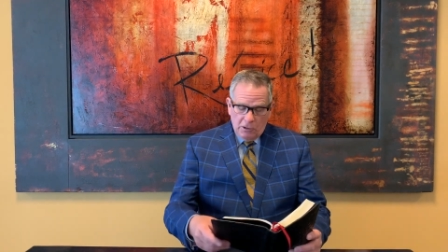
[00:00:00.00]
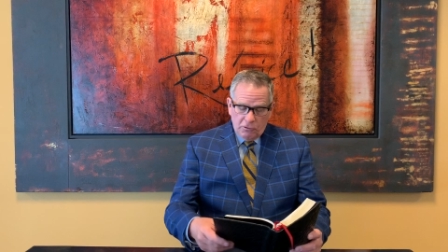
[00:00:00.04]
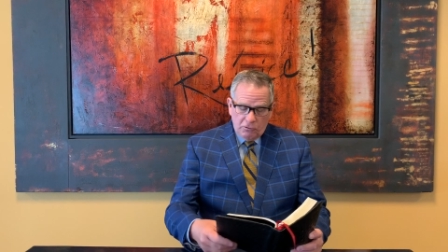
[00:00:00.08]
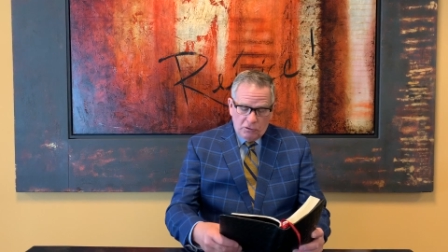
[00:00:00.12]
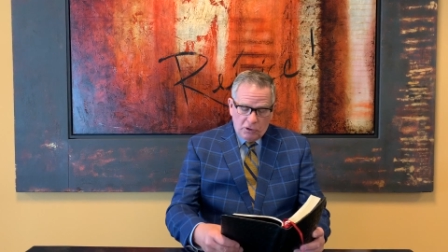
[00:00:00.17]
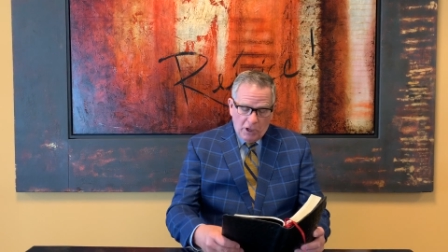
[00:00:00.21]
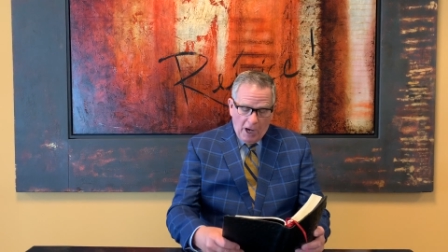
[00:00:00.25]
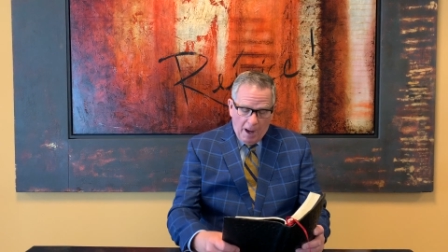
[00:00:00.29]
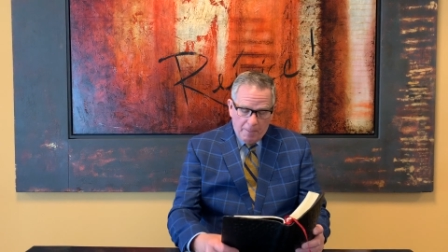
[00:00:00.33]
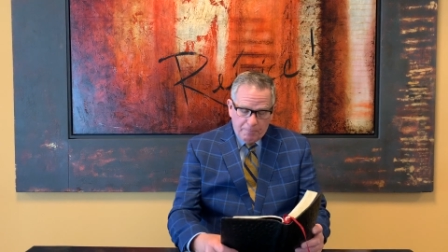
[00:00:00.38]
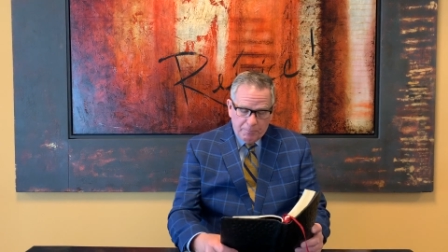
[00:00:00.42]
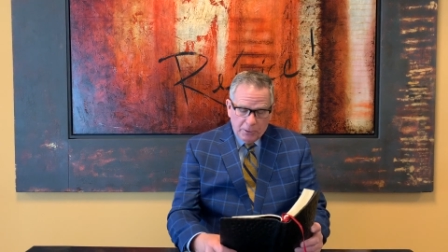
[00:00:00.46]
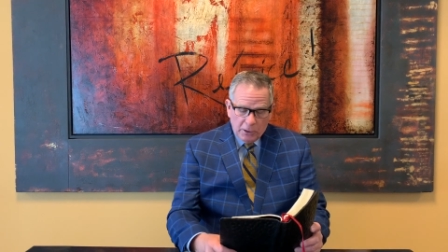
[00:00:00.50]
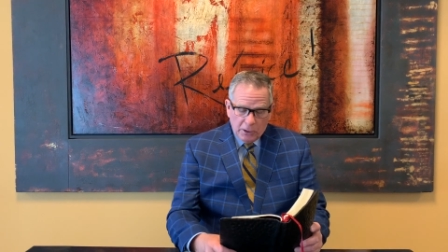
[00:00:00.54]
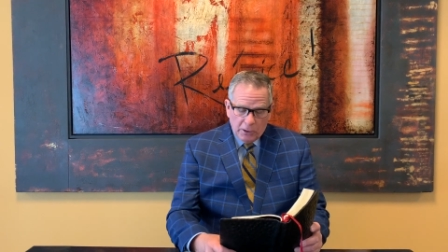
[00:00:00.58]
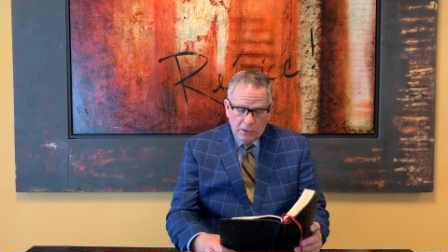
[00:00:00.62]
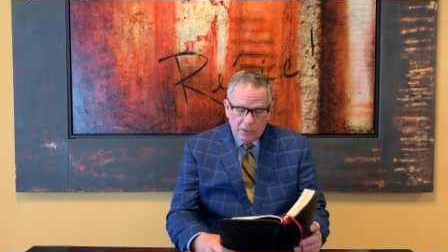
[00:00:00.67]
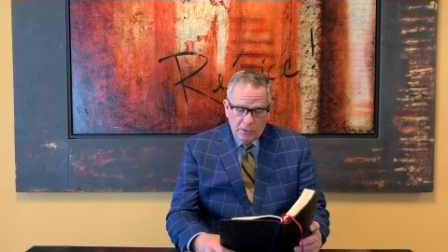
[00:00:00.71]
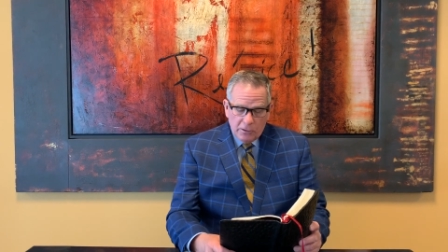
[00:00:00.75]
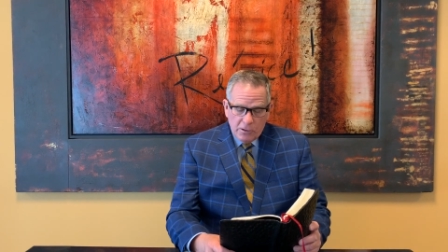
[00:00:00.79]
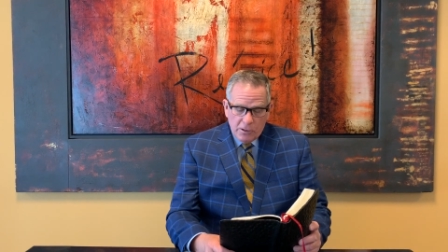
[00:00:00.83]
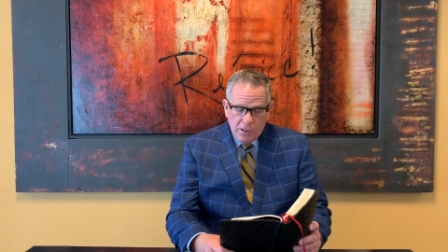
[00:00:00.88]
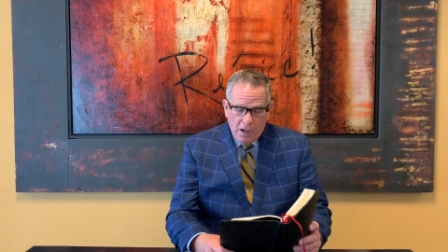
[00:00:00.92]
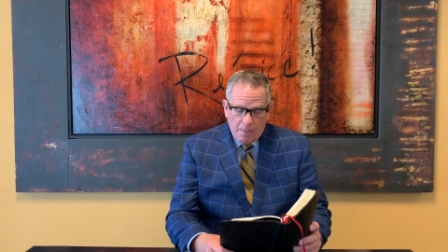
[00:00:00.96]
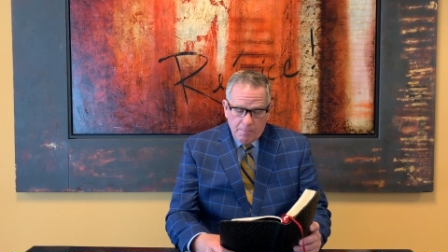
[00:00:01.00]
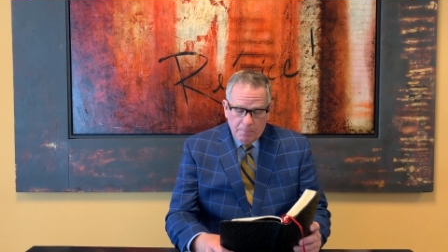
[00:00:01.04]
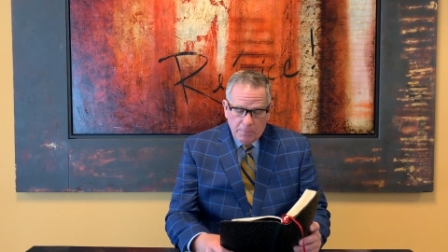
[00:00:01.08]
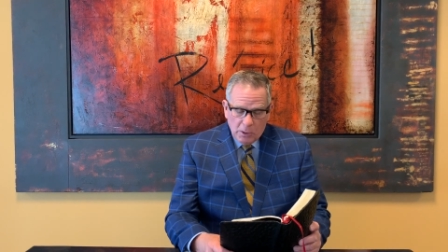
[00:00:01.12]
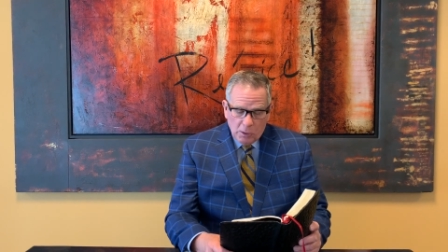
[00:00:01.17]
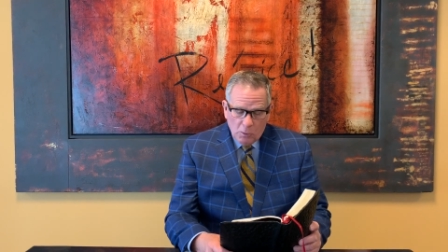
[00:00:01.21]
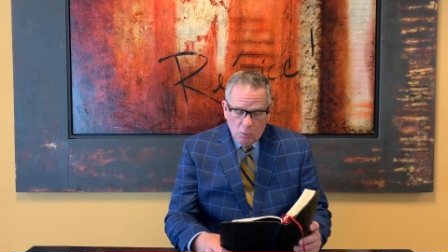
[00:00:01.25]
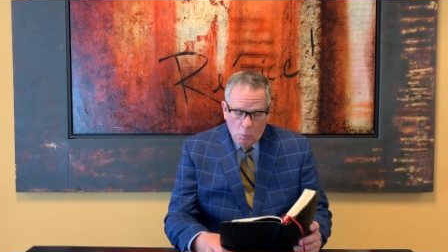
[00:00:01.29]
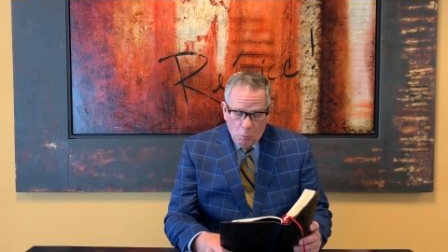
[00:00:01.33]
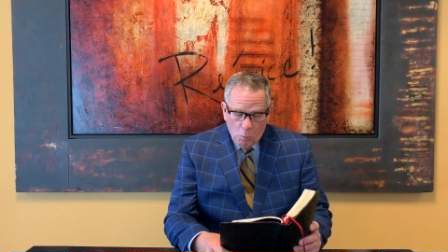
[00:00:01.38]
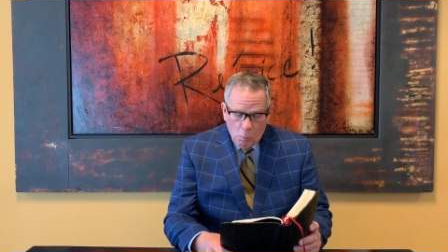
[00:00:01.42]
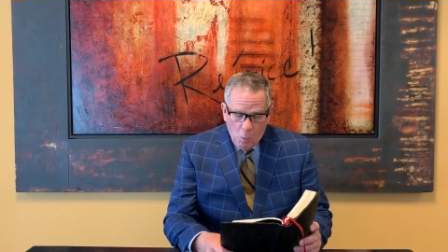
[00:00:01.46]
chapter
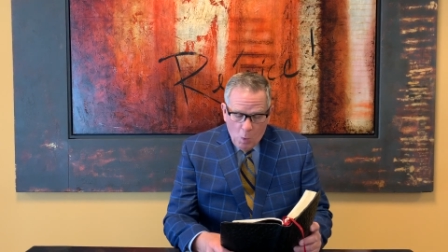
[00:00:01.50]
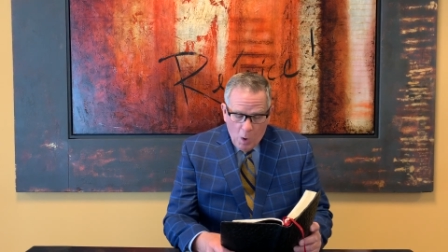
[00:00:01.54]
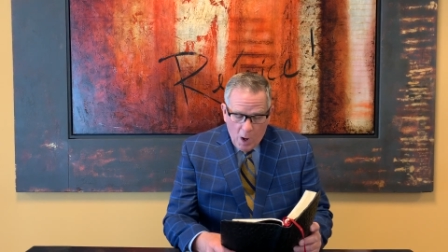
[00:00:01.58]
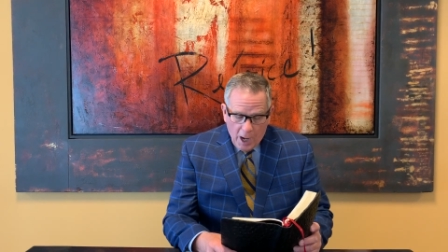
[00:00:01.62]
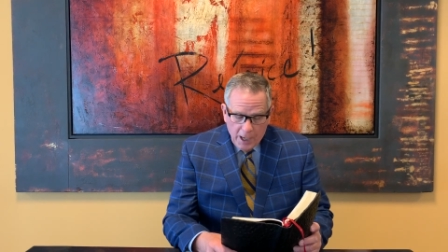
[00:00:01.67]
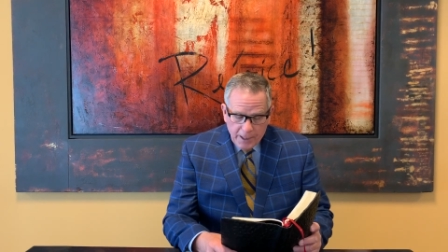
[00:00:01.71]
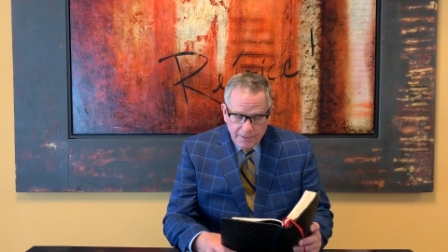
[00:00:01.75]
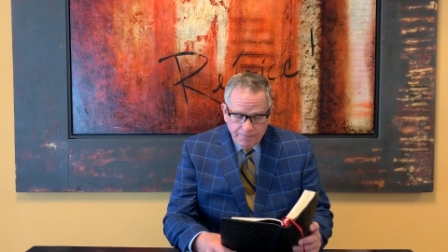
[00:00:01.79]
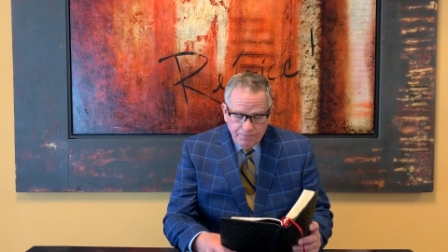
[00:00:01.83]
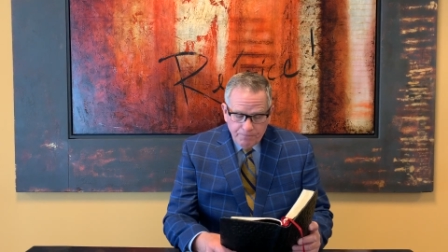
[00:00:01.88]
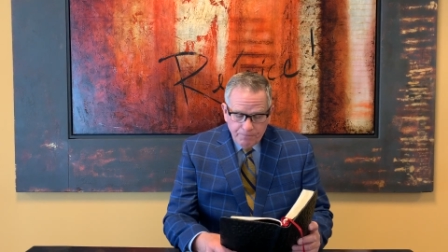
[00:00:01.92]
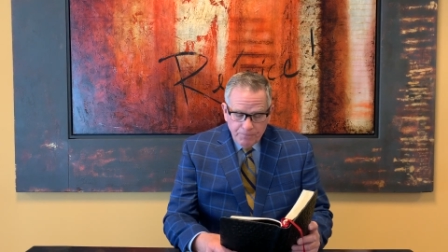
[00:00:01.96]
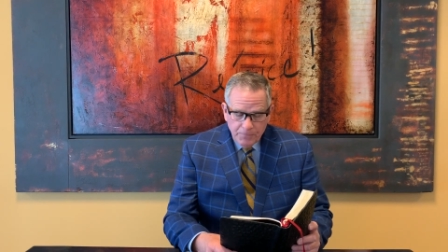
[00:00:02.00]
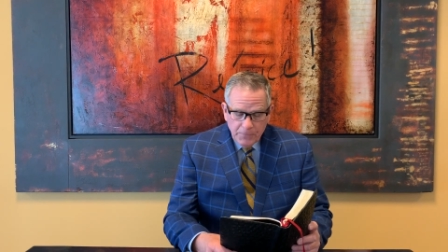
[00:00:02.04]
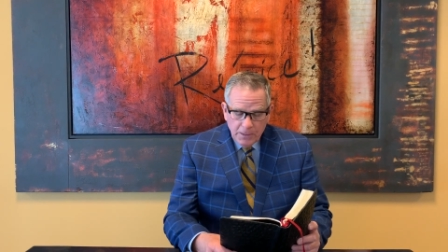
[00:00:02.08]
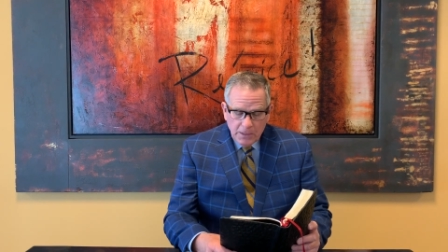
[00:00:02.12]
number one,